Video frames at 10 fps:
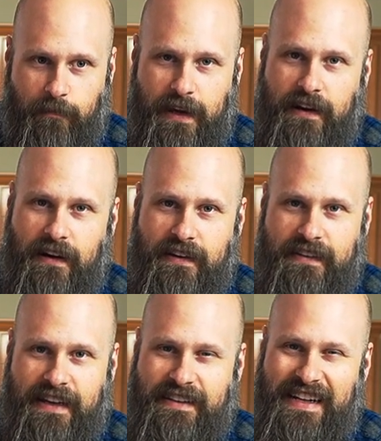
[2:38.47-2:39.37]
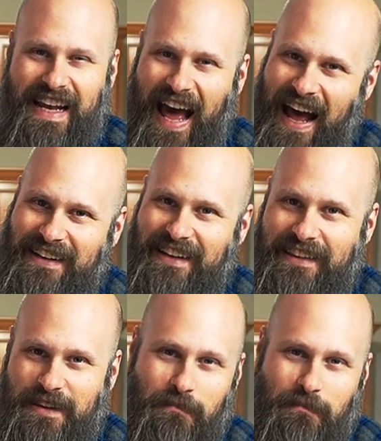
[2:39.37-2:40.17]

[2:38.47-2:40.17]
because it's not the